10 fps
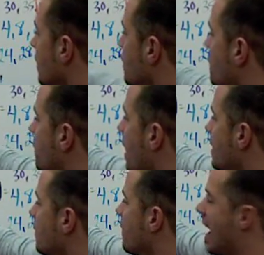
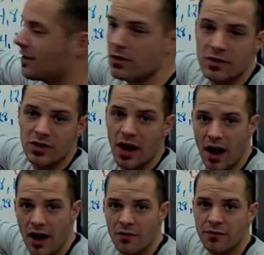Find the factors
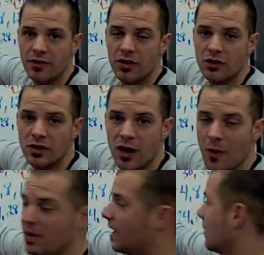of your
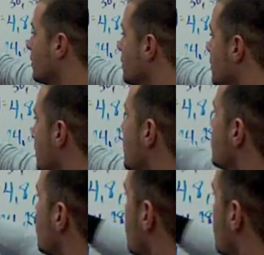denominator to